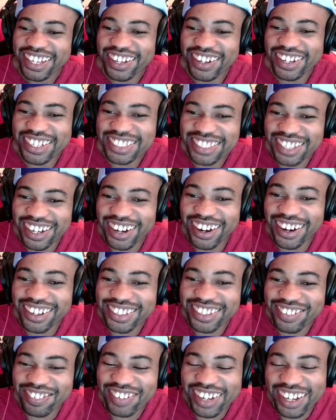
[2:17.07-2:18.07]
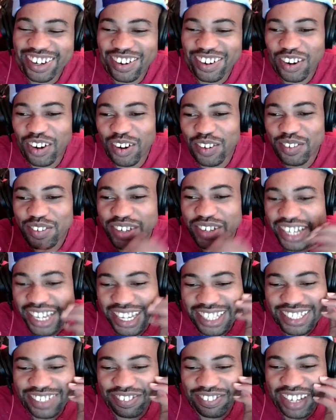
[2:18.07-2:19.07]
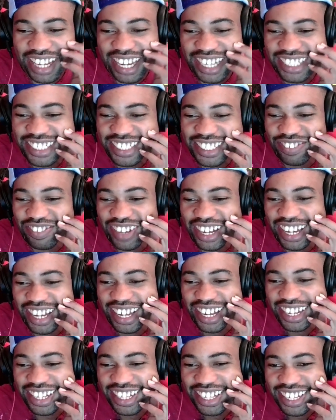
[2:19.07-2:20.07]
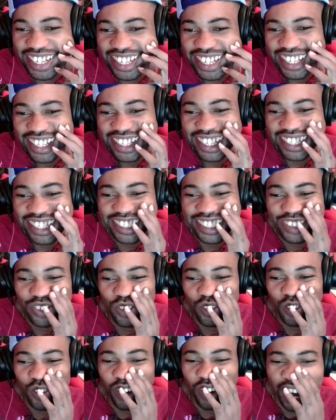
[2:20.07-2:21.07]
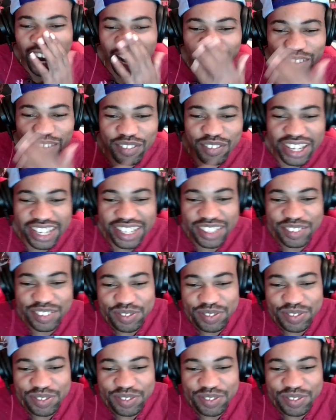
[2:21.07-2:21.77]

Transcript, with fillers: yo, this is the ultimate of um, intimidation, man. This is wow, man.